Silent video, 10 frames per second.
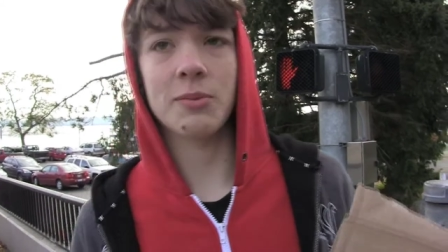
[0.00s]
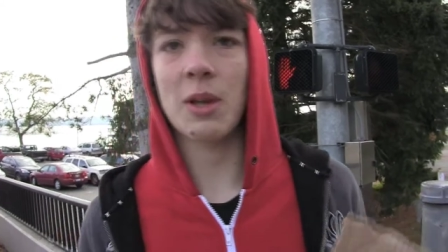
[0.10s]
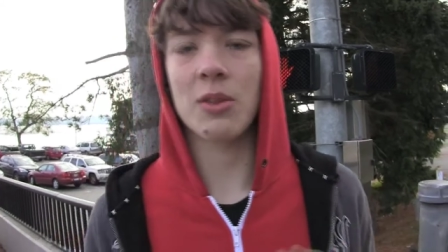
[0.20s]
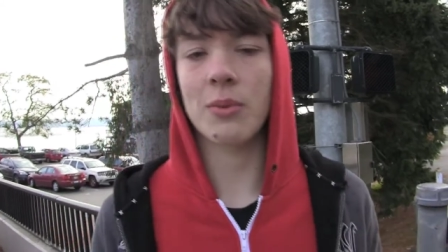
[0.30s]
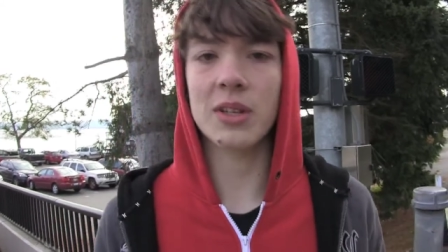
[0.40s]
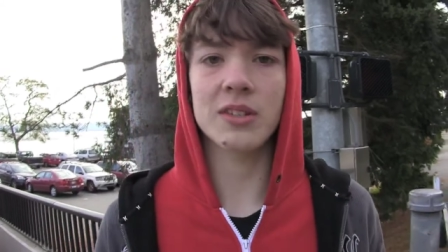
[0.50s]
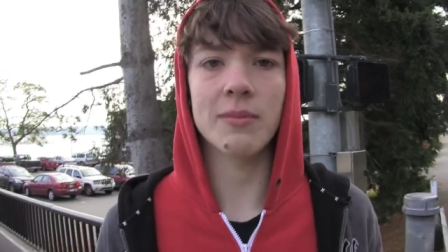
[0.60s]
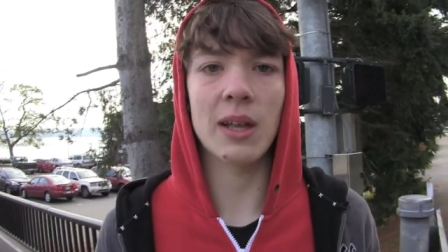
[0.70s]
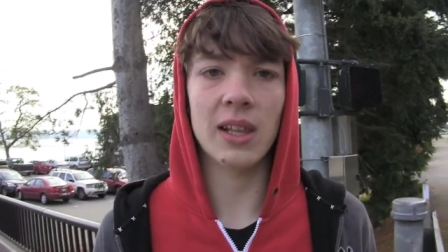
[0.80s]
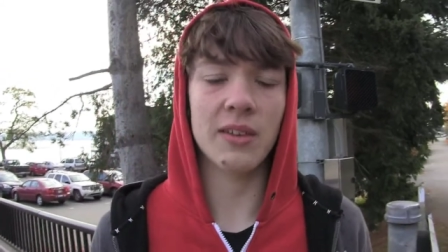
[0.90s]
to spend the rest
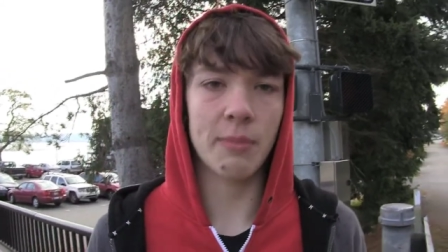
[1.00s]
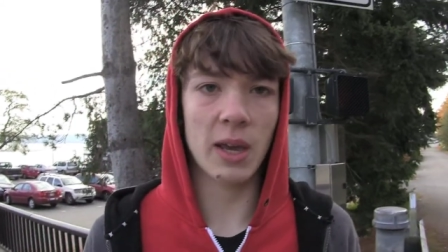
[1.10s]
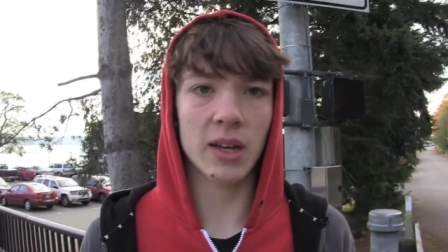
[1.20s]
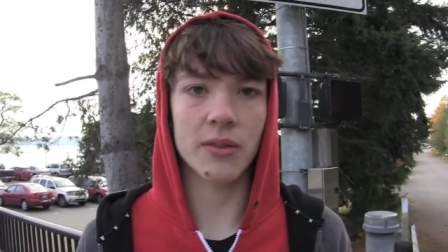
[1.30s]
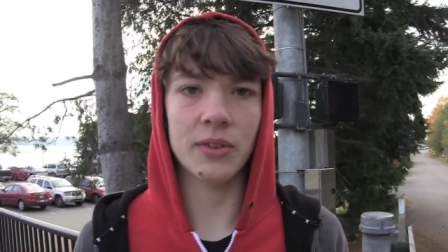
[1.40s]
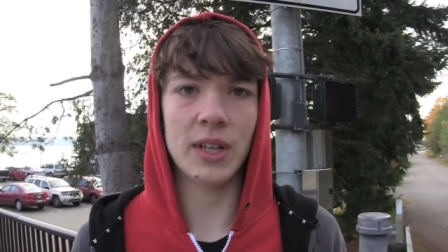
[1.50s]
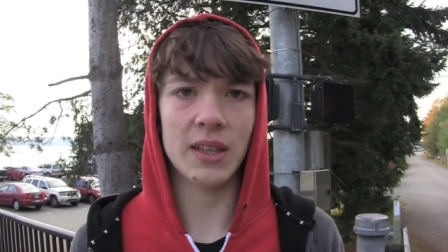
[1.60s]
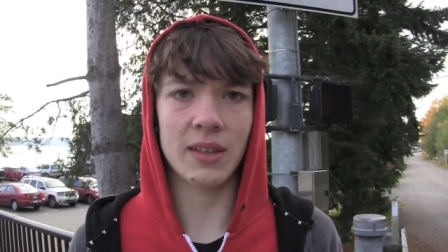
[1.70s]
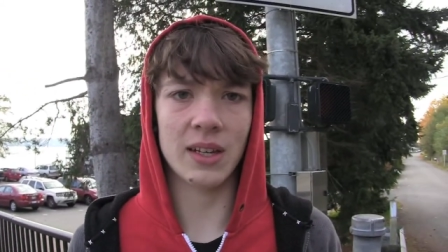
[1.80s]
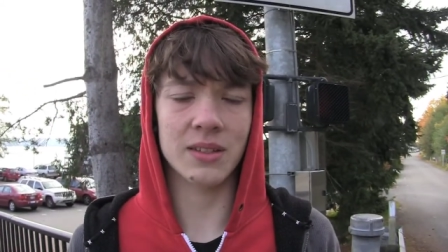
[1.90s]
of my life paying off a
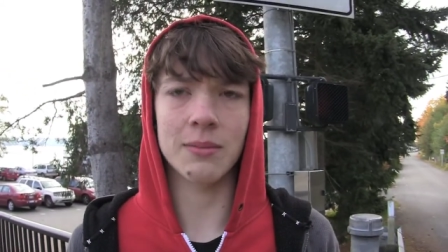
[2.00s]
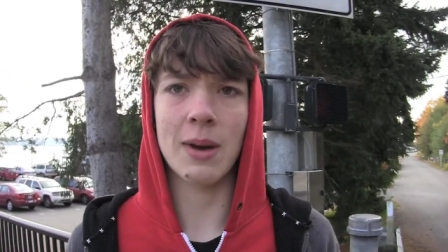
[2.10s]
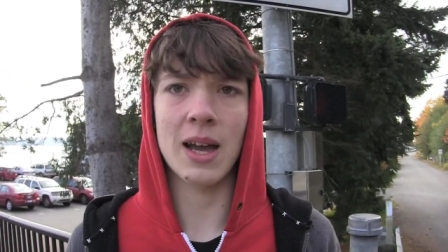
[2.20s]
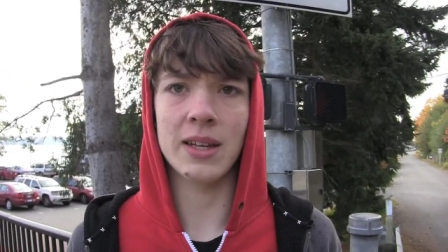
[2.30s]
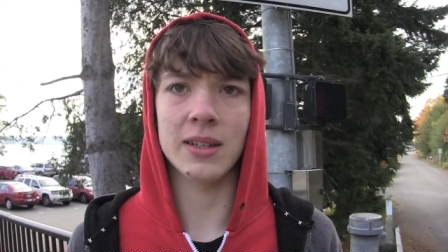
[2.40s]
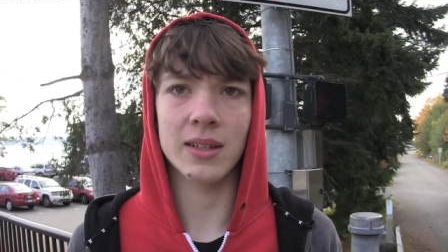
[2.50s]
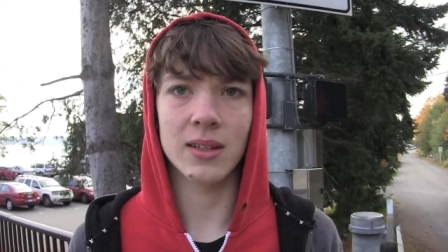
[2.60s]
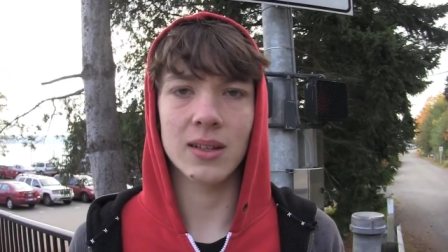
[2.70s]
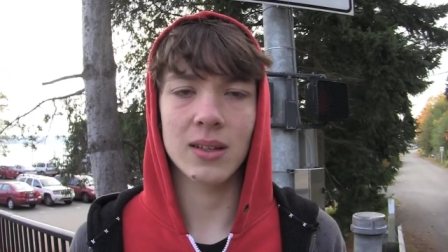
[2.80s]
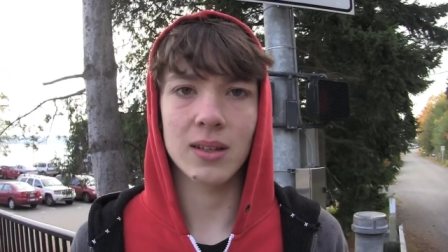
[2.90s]
debt that isn't mine.
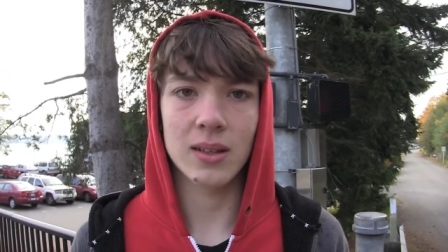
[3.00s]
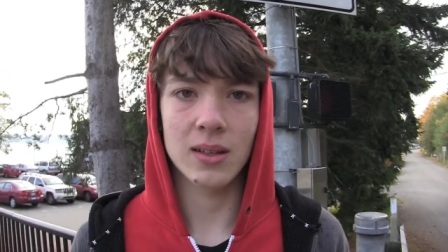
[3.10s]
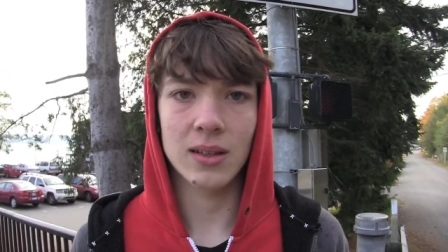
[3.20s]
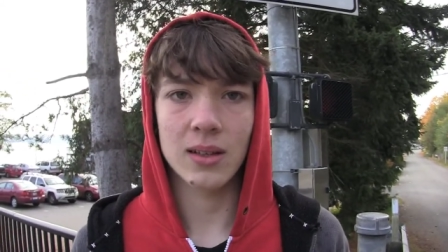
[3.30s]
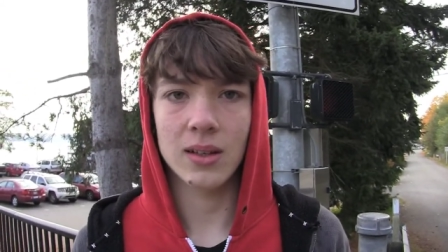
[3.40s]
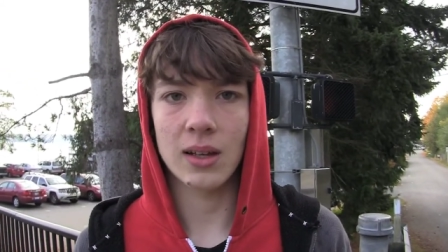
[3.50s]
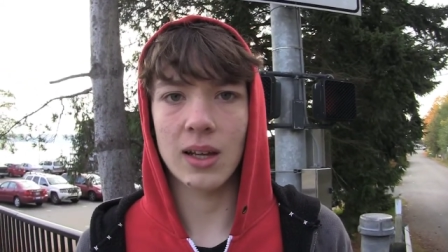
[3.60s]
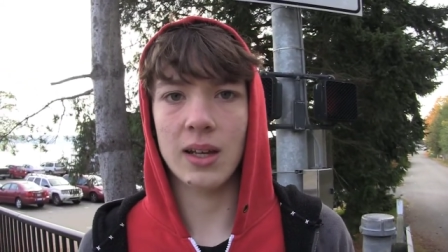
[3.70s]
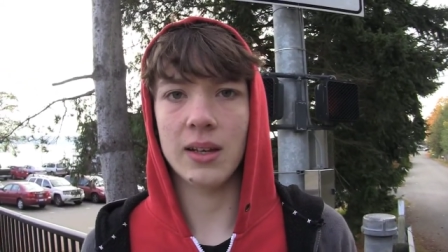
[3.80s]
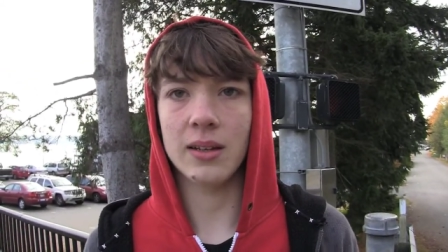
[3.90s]

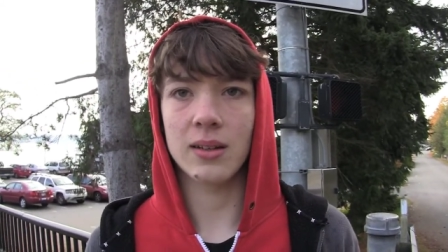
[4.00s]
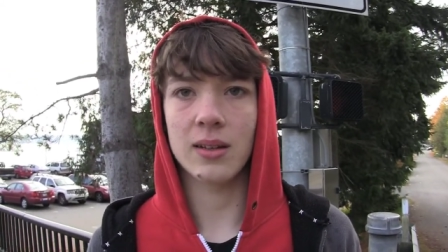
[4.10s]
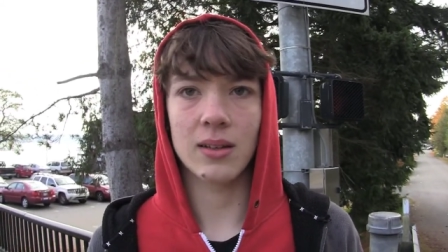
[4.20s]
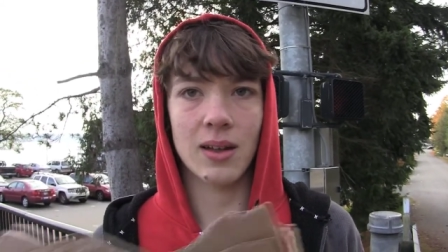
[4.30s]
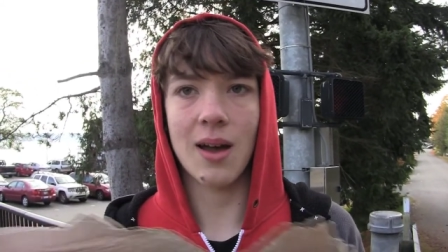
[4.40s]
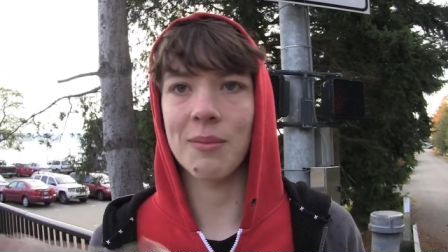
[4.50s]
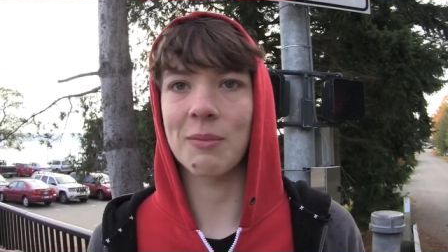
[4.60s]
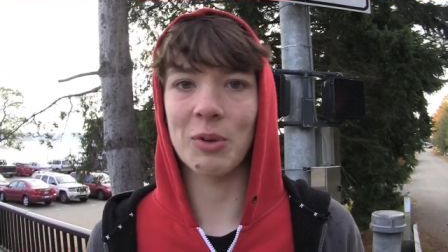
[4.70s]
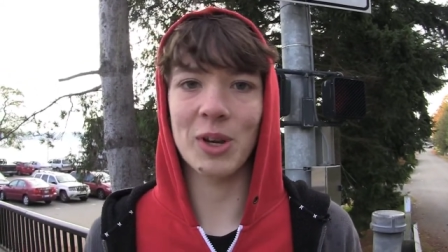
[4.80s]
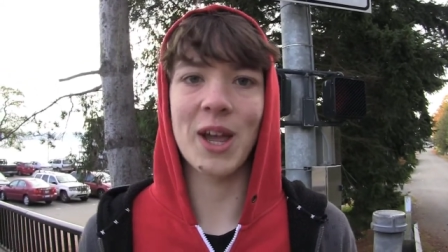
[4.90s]
And
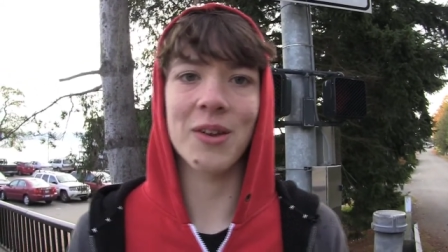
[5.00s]
I'm pretty